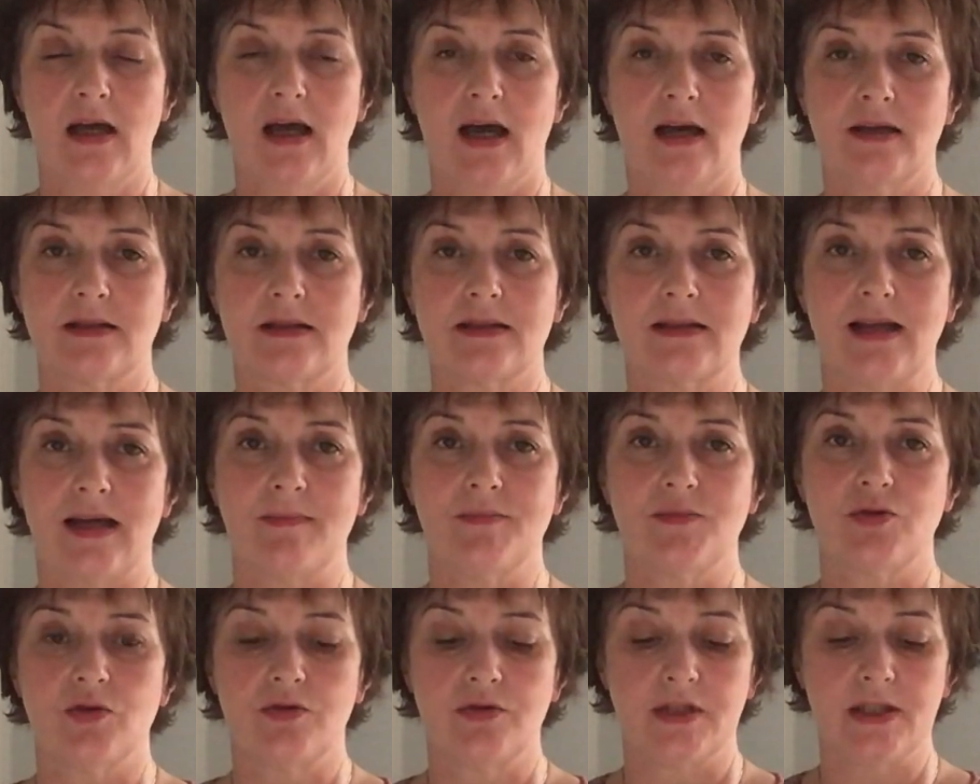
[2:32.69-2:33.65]
and
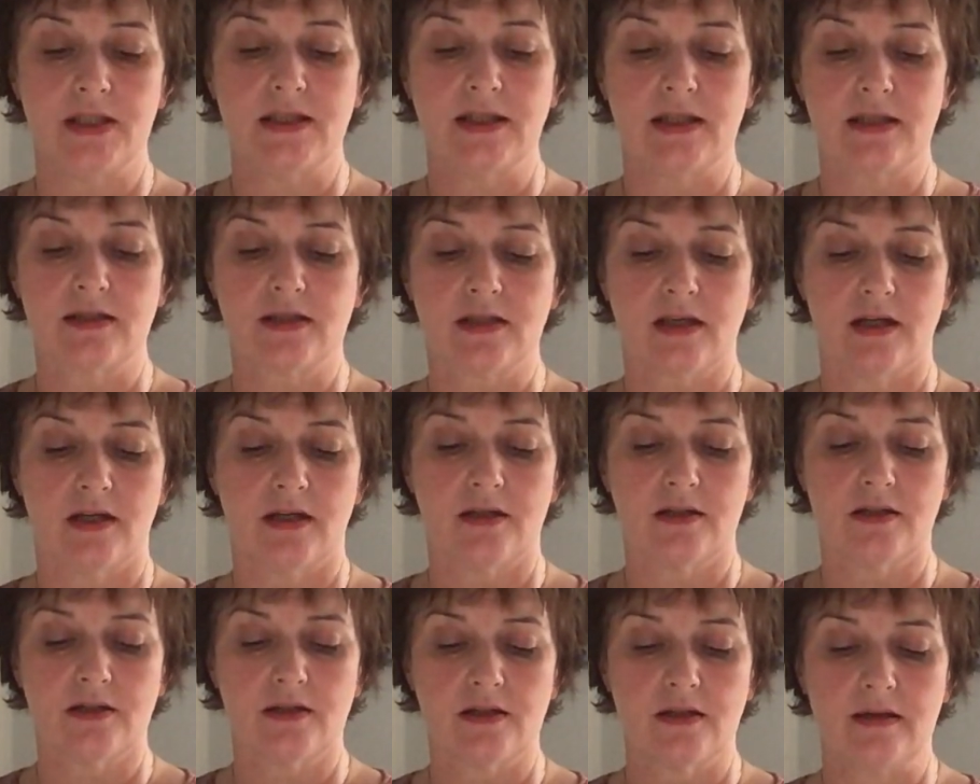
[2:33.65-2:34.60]
stamped on greetings
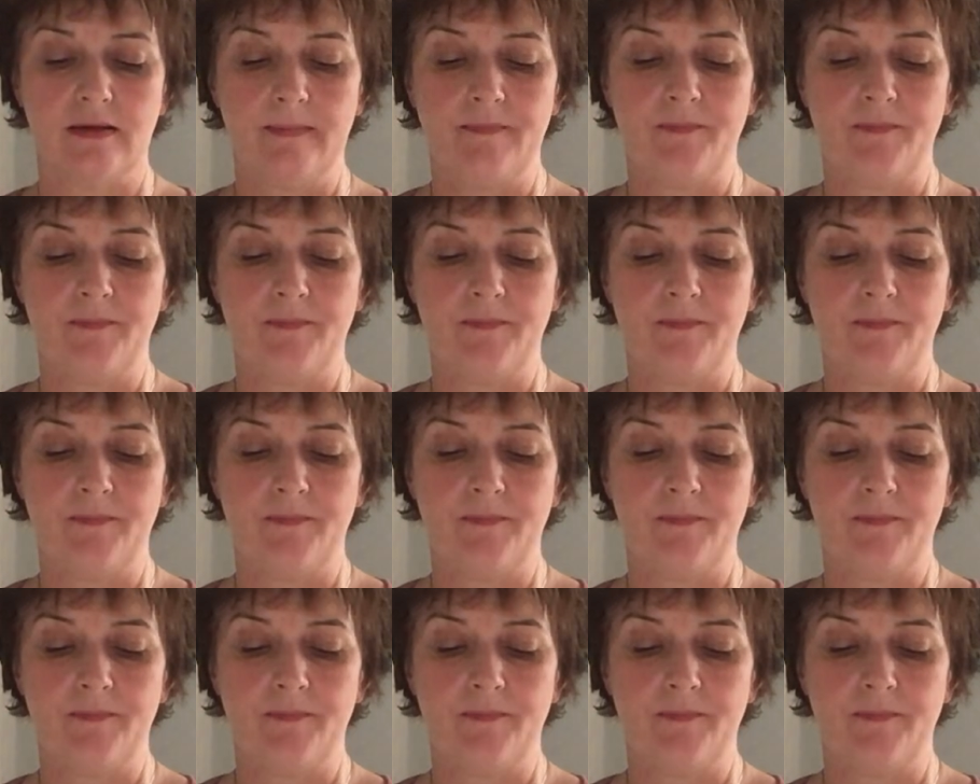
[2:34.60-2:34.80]
cards.